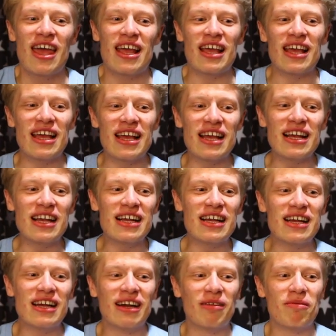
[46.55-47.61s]

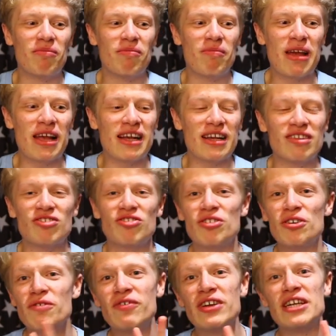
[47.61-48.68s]
he makes
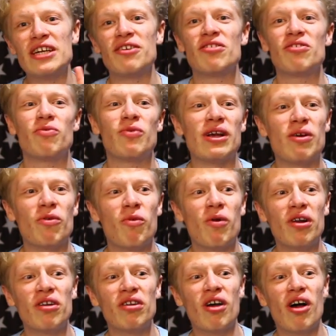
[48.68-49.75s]
two videos a week,
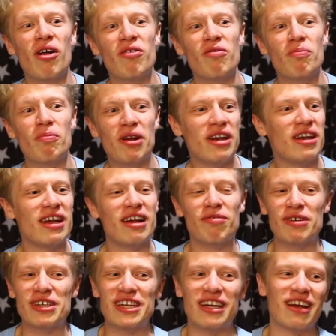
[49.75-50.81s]
one on Mondays,
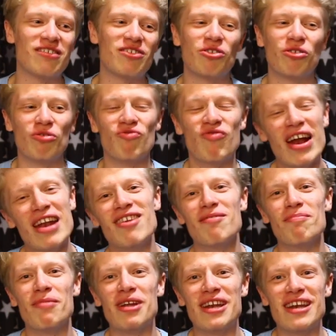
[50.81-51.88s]
which he likes to call
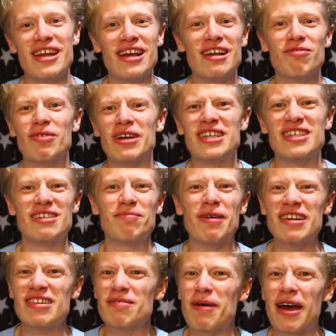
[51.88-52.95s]
Random Mondays, which is
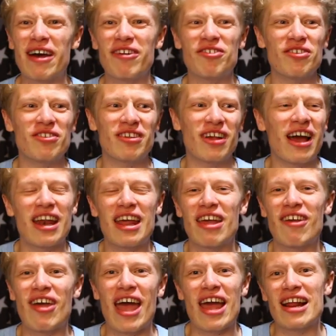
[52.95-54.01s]
basically about just kind
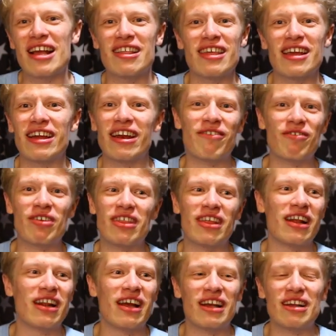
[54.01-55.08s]
of anything and
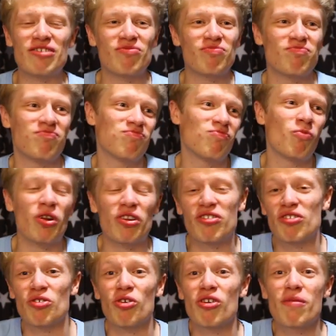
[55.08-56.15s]
everything that he wants
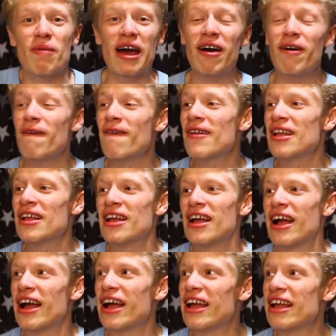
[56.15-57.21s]
to talk about.
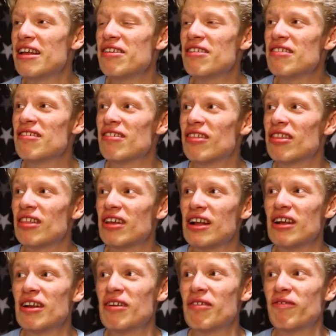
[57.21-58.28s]
And
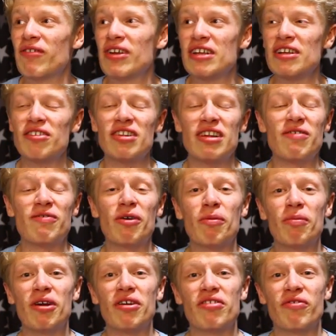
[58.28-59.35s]
the videos he
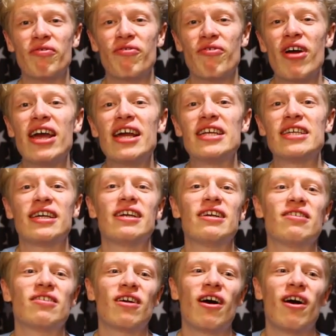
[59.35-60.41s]
uploads on
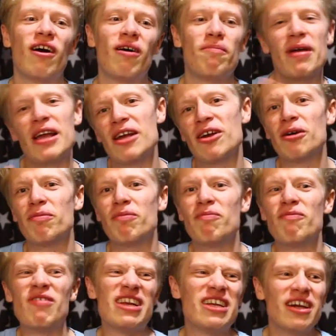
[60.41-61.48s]
Fridays are makeup
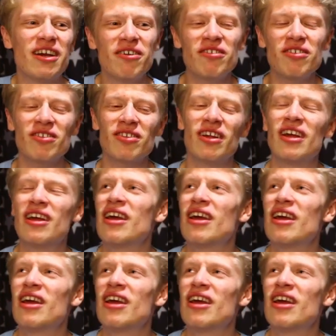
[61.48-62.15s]
videos.